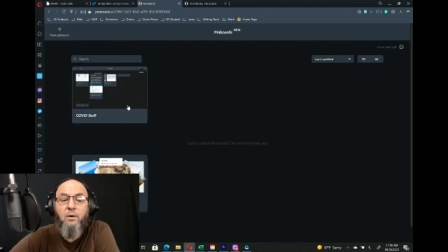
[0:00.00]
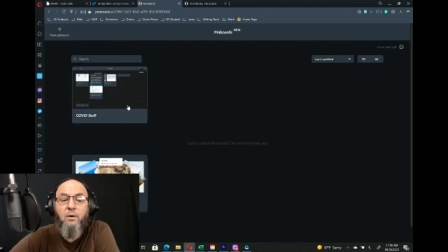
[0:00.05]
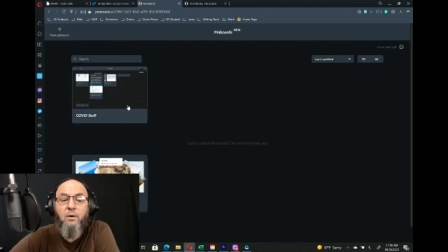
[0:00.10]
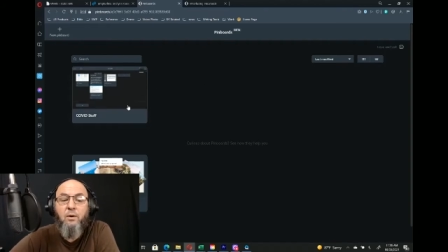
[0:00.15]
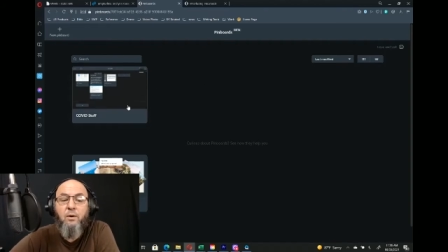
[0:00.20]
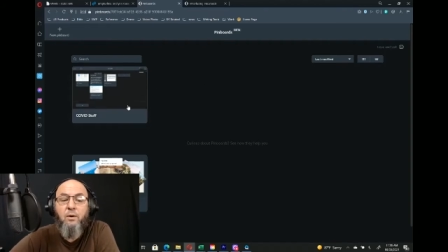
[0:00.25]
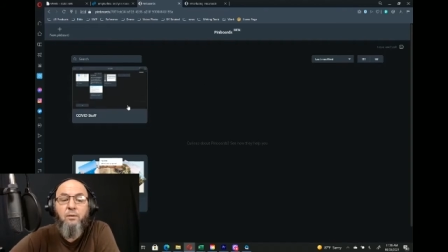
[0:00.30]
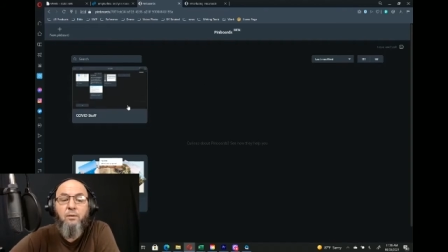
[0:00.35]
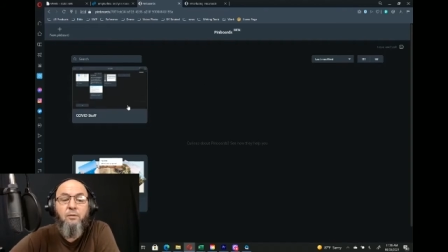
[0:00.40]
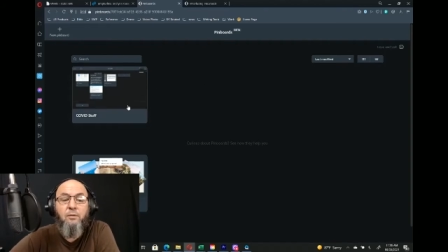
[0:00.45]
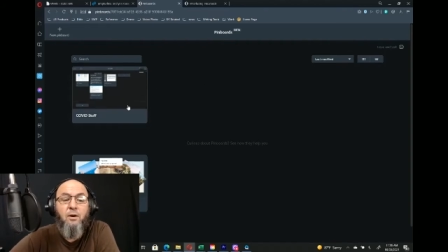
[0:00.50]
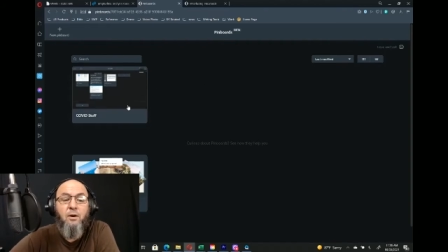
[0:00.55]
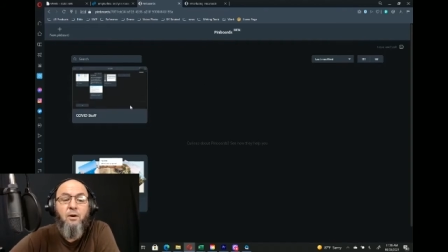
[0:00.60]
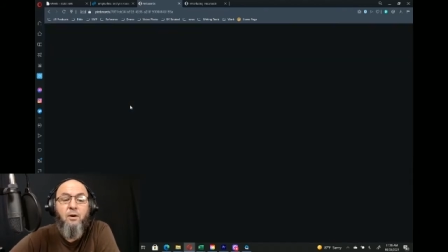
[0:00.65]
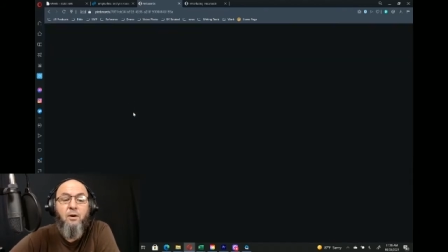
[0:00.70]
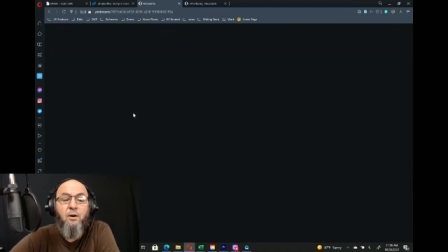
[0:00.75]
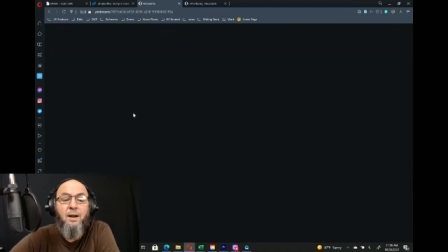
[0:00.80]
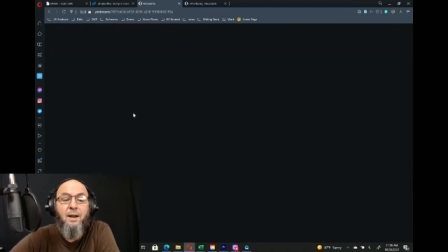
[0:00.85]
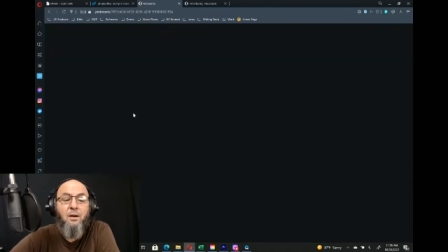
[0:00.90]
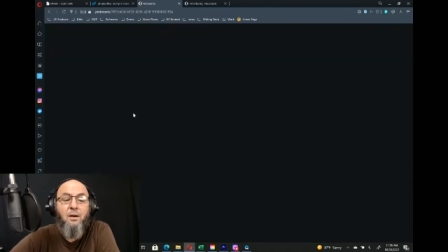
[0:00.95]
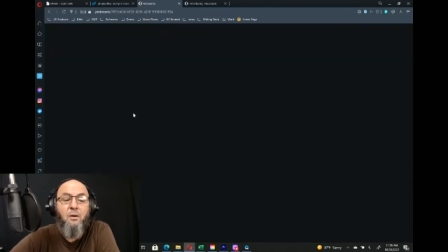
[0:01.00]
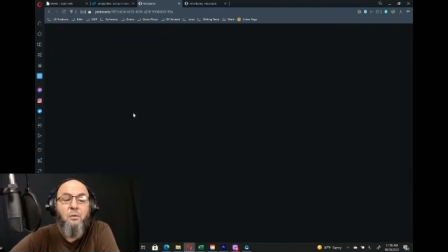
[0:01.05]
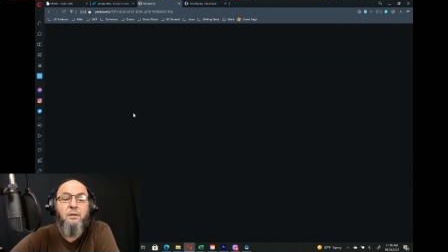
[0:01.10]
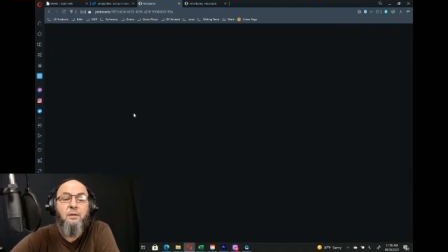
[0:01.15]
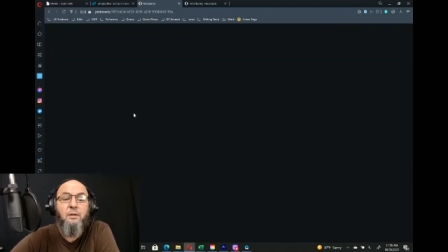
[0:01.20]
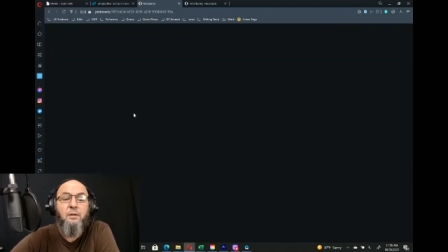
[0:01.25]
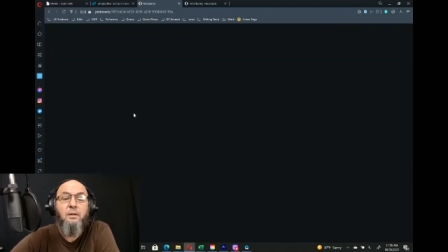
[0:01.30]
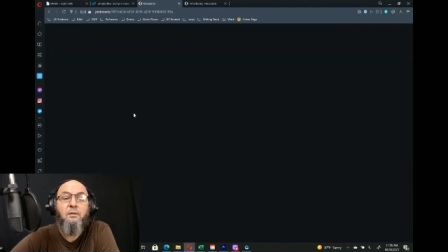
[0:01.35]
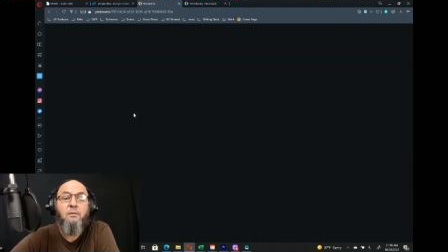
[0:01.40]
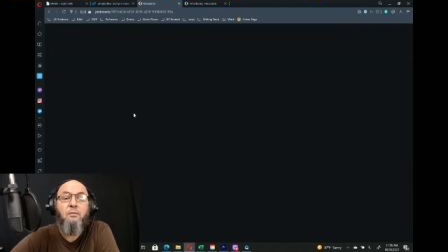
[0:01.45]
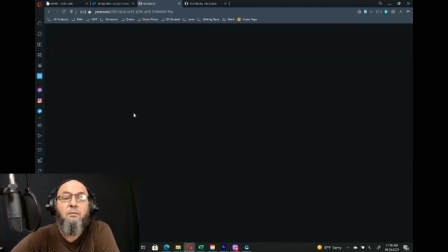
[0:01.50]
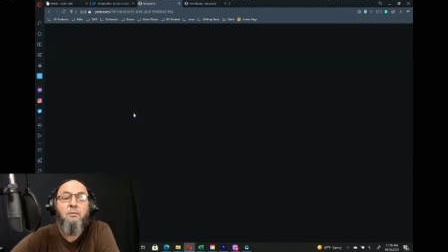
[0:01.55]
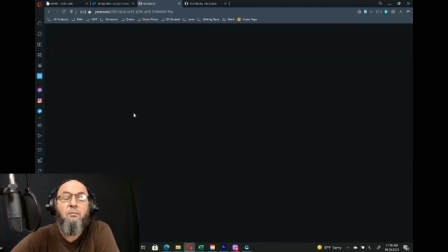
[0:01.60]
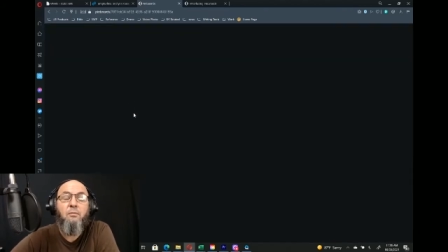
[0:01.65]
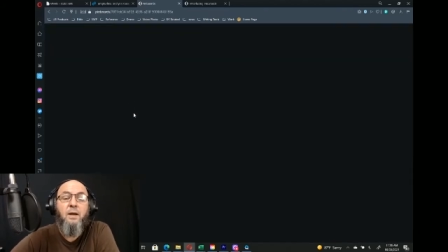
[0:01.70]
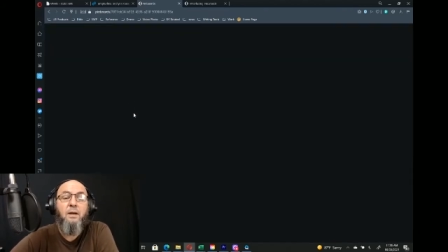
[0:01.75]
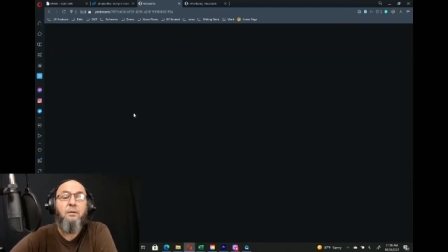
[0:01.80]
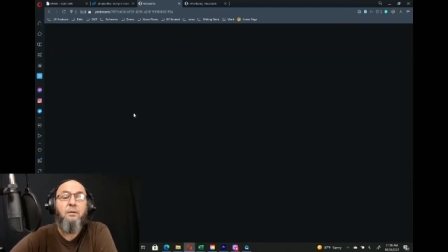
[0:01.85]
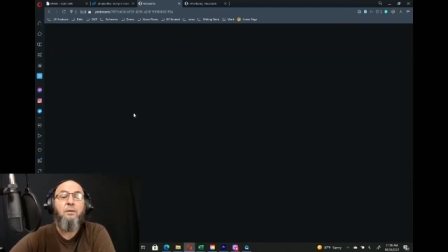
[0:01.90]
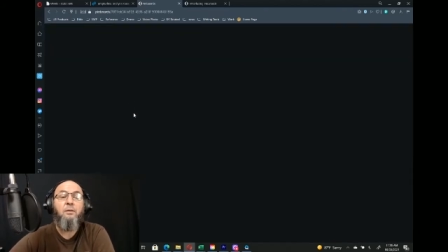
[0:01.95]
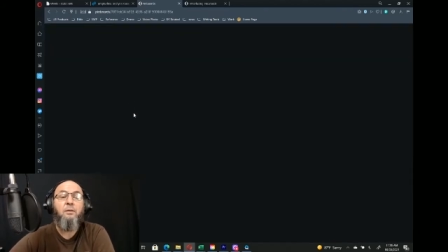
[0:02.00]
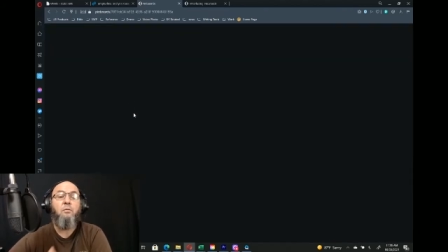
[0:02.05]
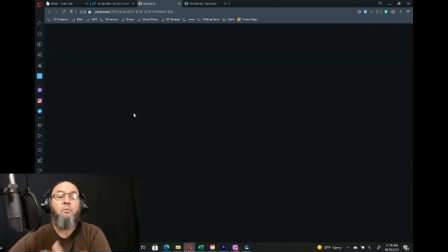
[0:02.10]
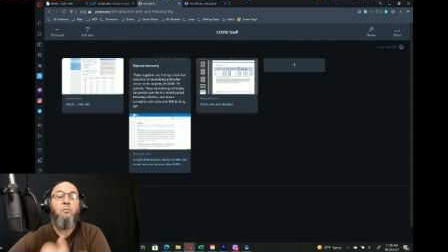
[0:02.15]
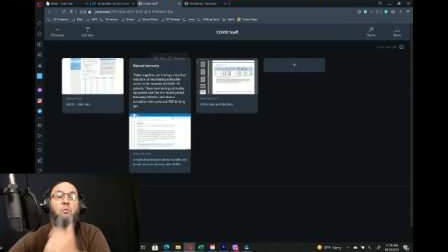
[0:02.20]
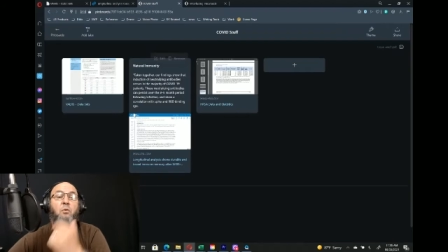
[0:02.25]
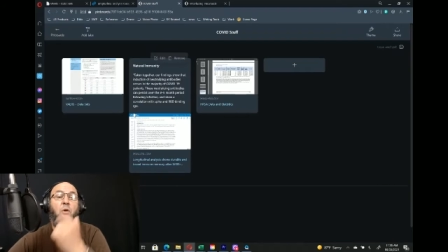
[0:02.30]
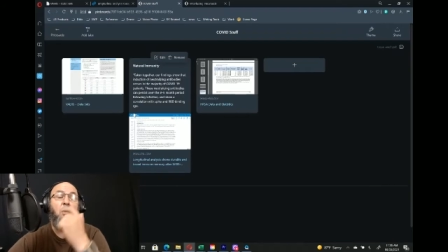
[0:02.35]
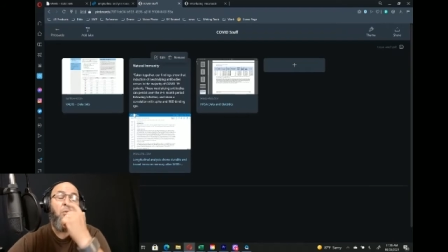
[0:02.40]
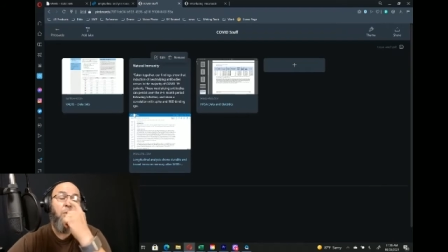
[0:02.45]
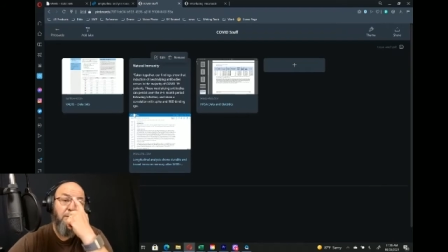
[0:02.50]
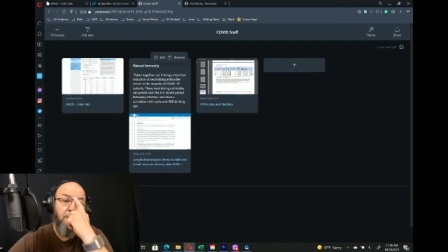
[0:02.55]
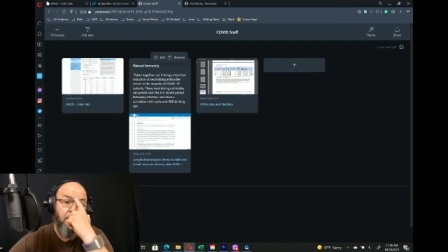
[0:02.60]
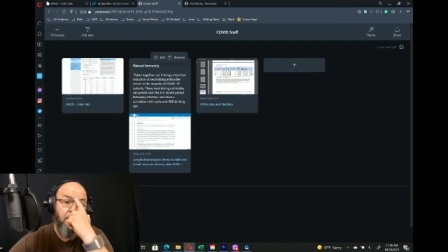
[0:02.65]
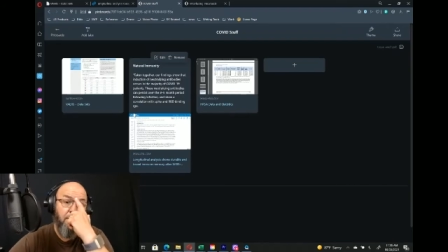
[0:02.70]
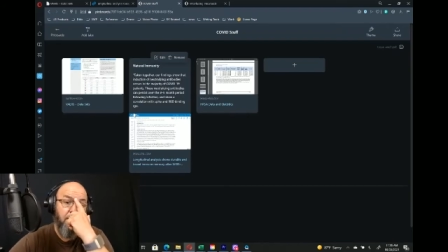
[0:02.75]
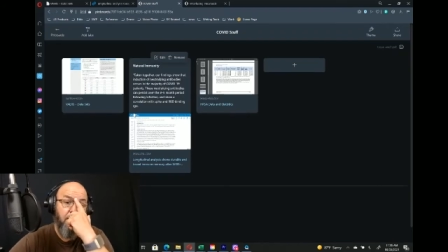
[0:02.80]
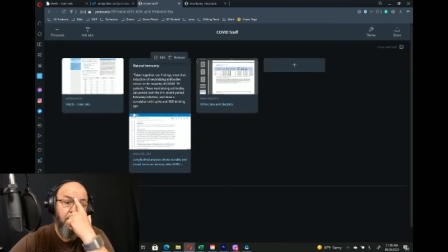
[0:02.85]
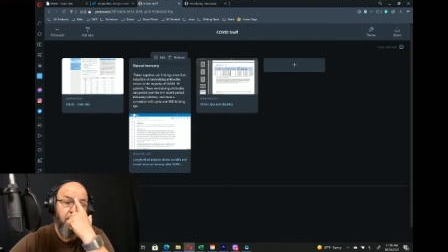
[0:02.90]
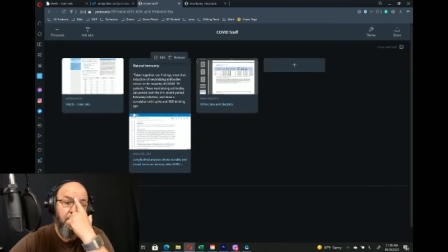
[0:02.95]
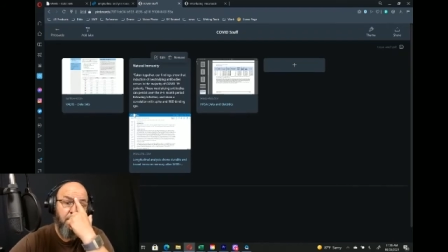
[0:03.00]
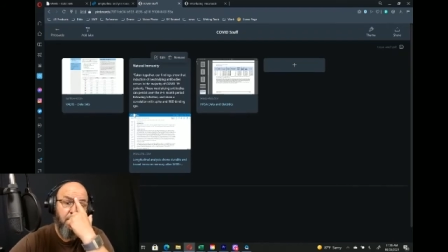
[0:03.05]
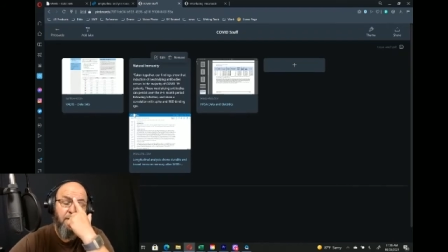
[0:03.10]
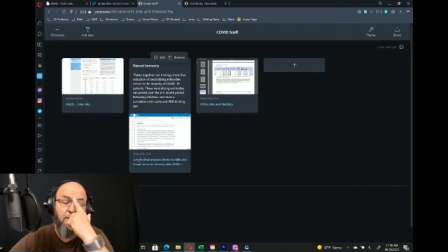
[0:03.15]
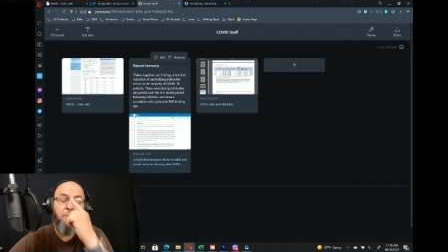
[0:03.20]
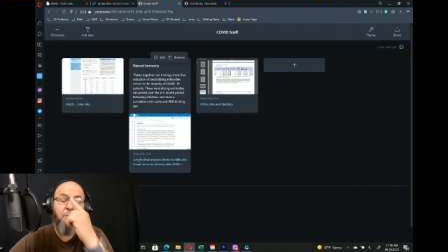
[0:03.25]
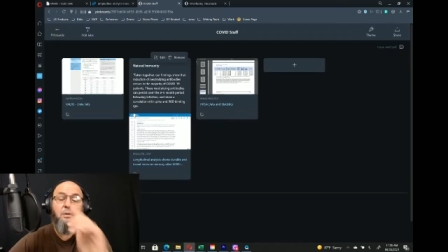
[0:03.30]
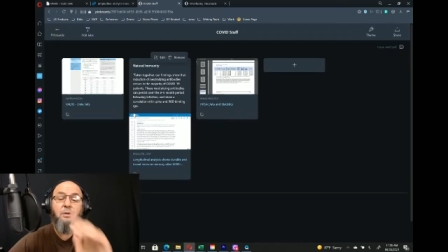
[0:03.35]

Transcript: where the file that arranges these are housed, but